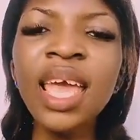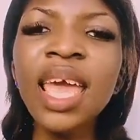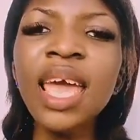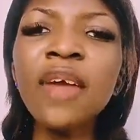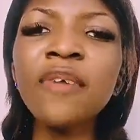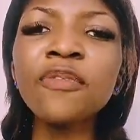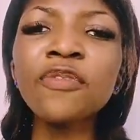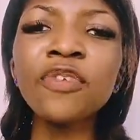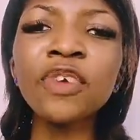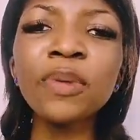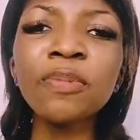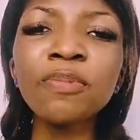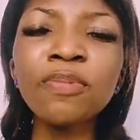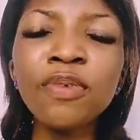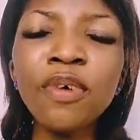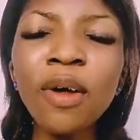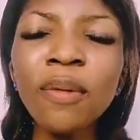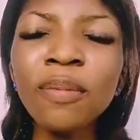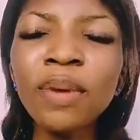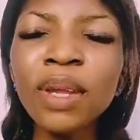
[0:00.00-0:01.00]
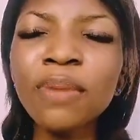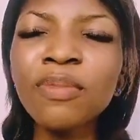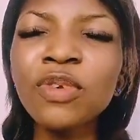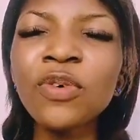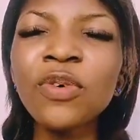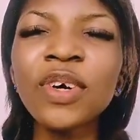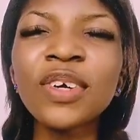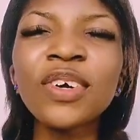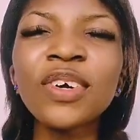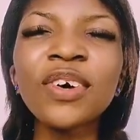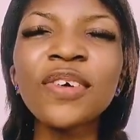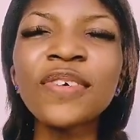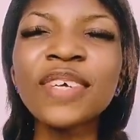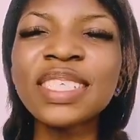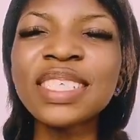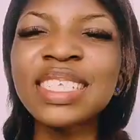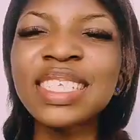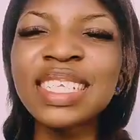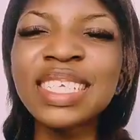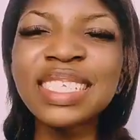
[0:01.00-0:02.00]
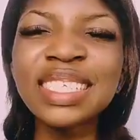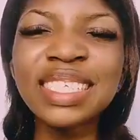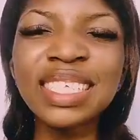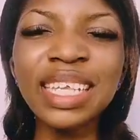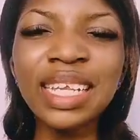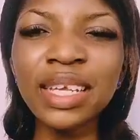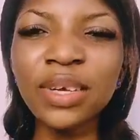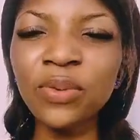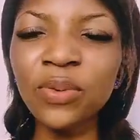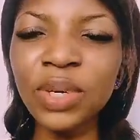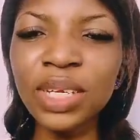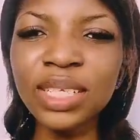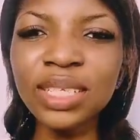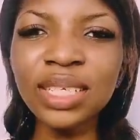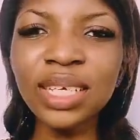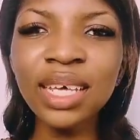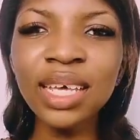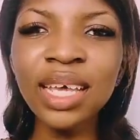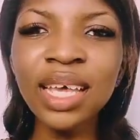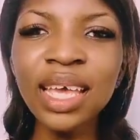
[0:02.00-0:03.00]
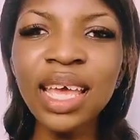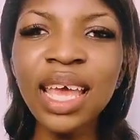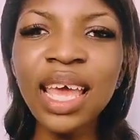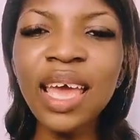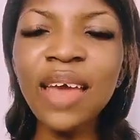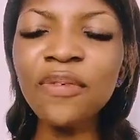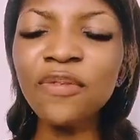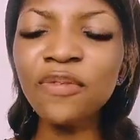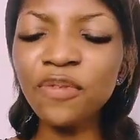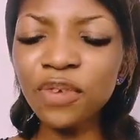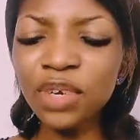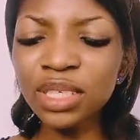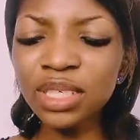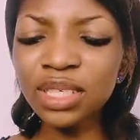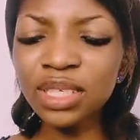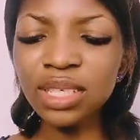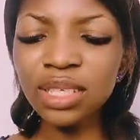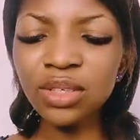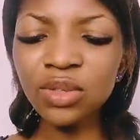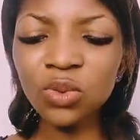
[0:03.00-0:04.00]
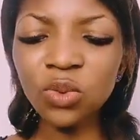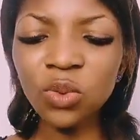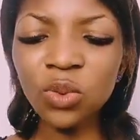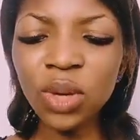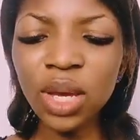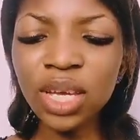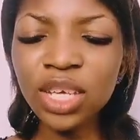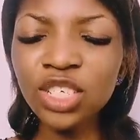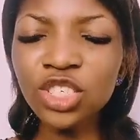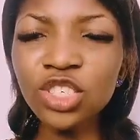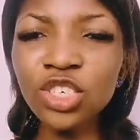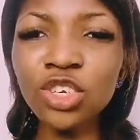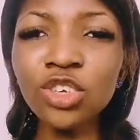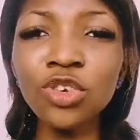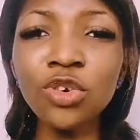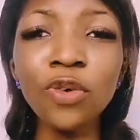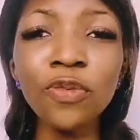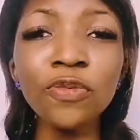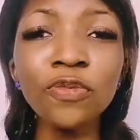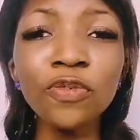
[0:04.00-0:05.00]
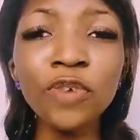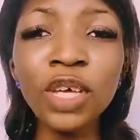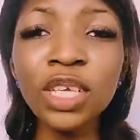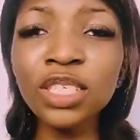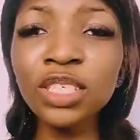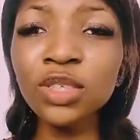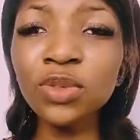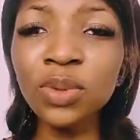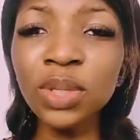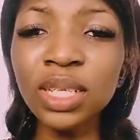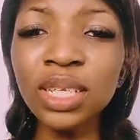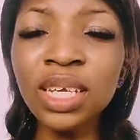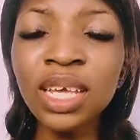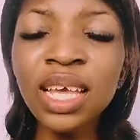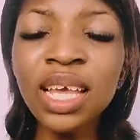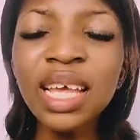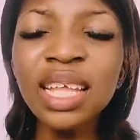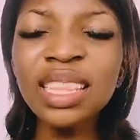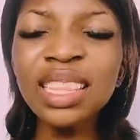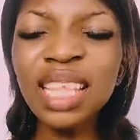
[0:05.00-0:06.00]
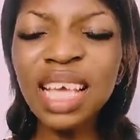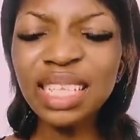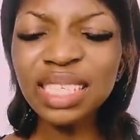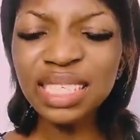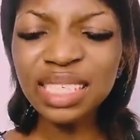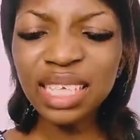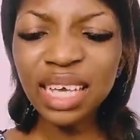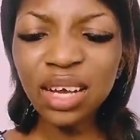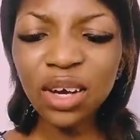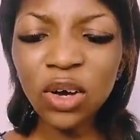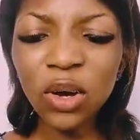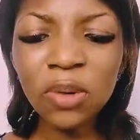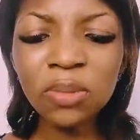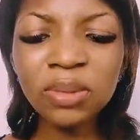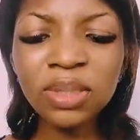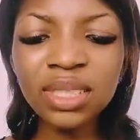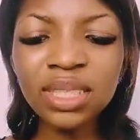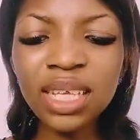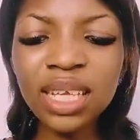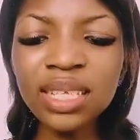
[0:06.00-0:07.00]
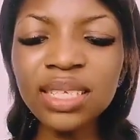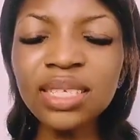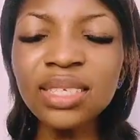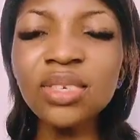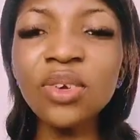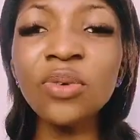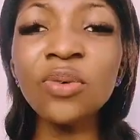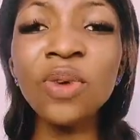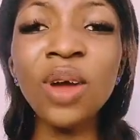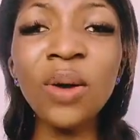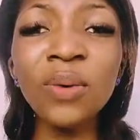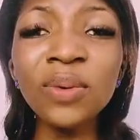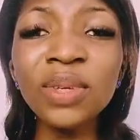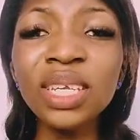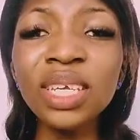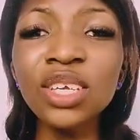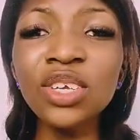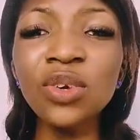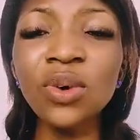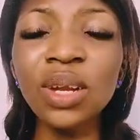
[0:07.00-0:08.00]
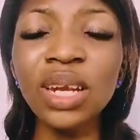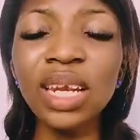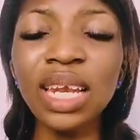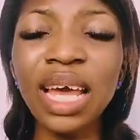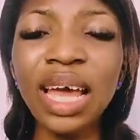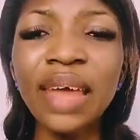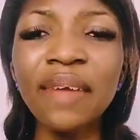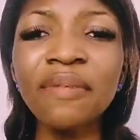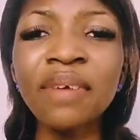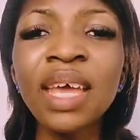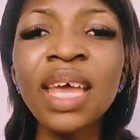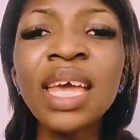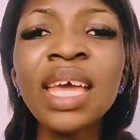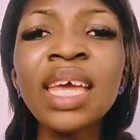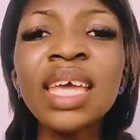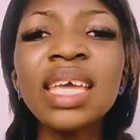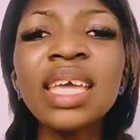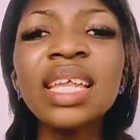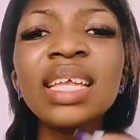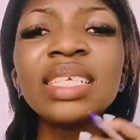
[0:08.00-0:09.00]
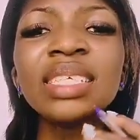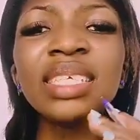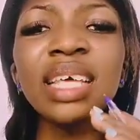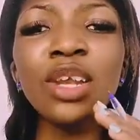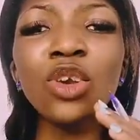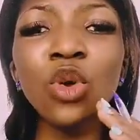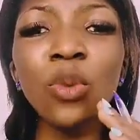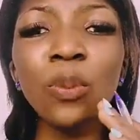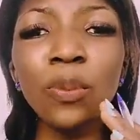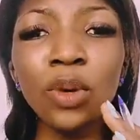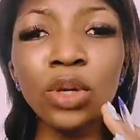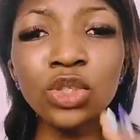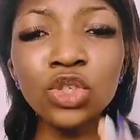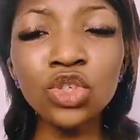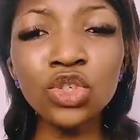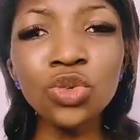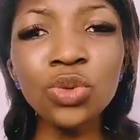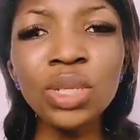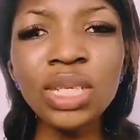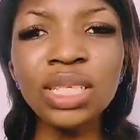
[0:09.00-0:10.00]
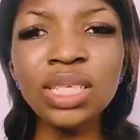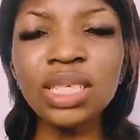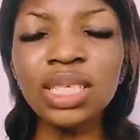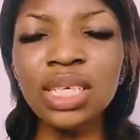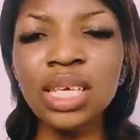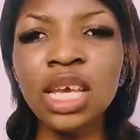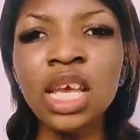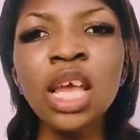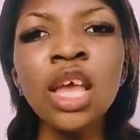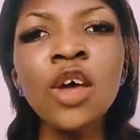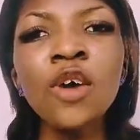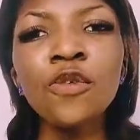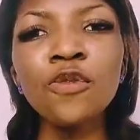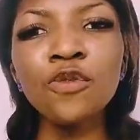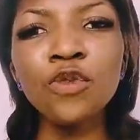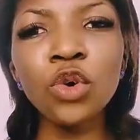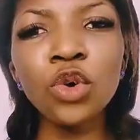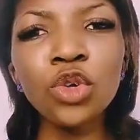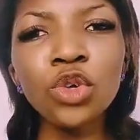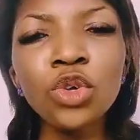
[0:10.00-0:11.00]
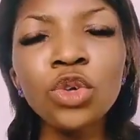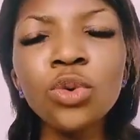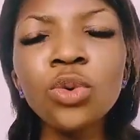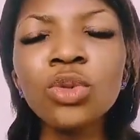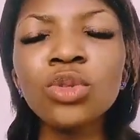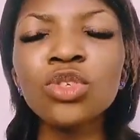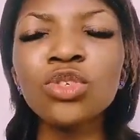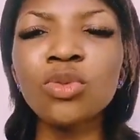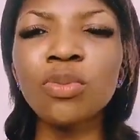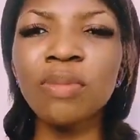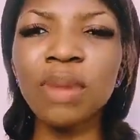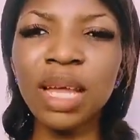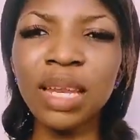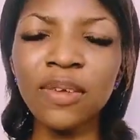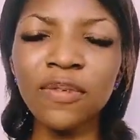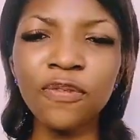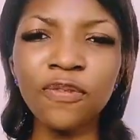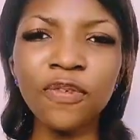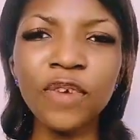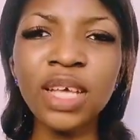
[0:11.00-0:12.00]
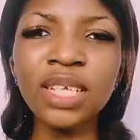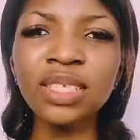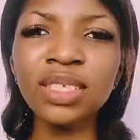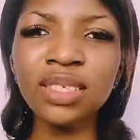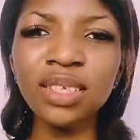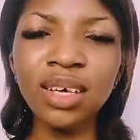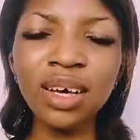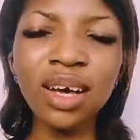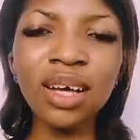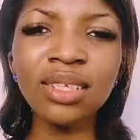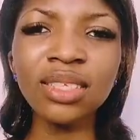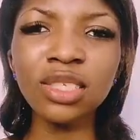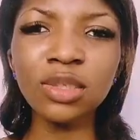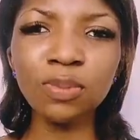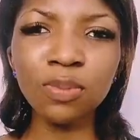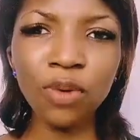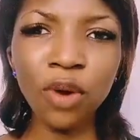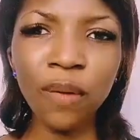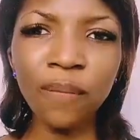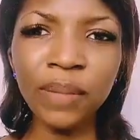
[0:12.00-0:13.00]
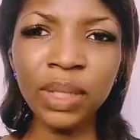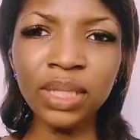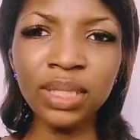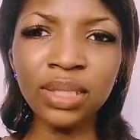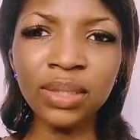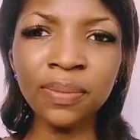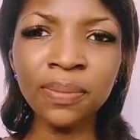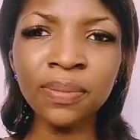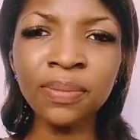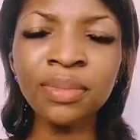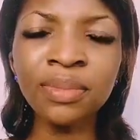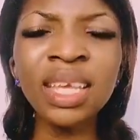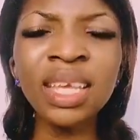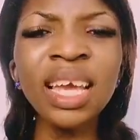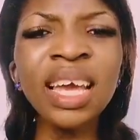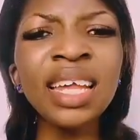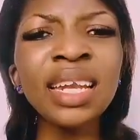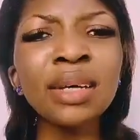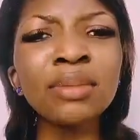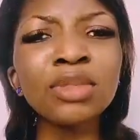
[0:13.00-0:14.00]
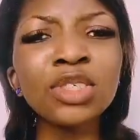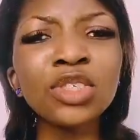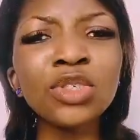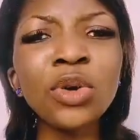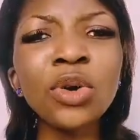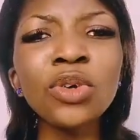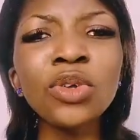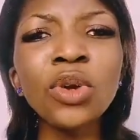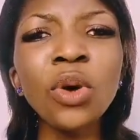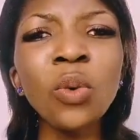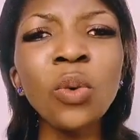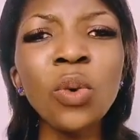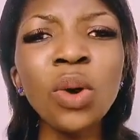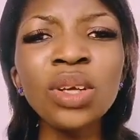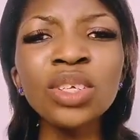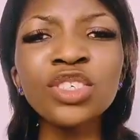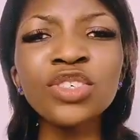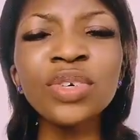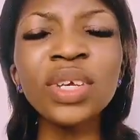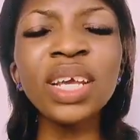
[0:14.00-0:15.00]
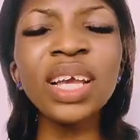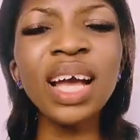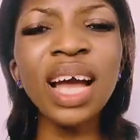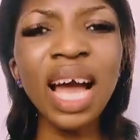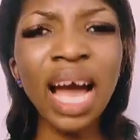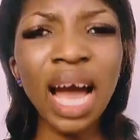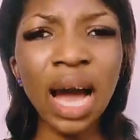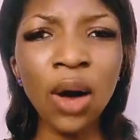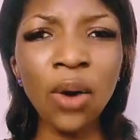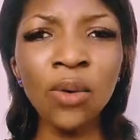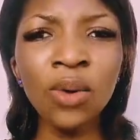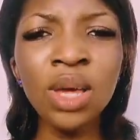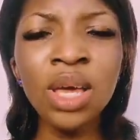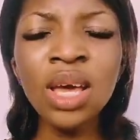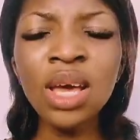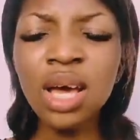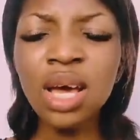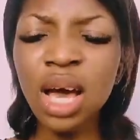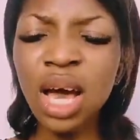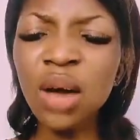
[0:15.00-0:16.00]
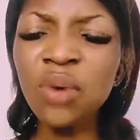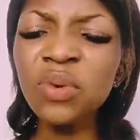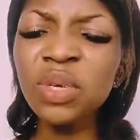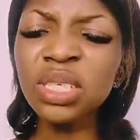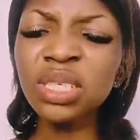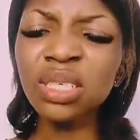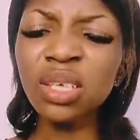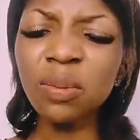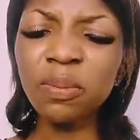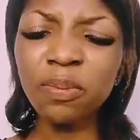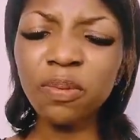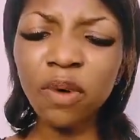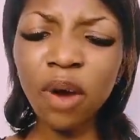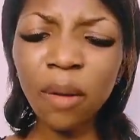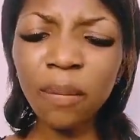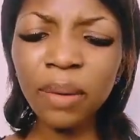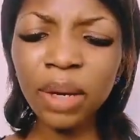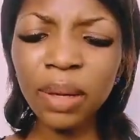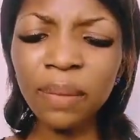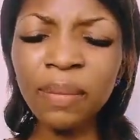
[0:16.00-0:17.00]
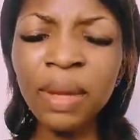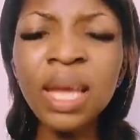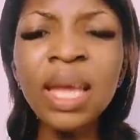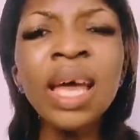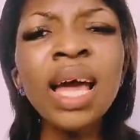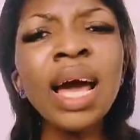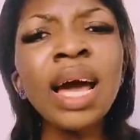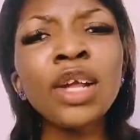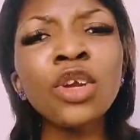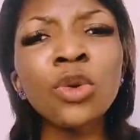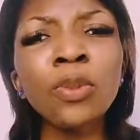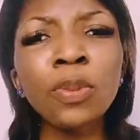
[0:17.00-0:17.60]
Every problem you are currently dealing with, every situation you're faced with, that circumstance surrounding your life, it is an opportunity for you to manifest God's promise. And I'm sure you're wondering how. How is a problem an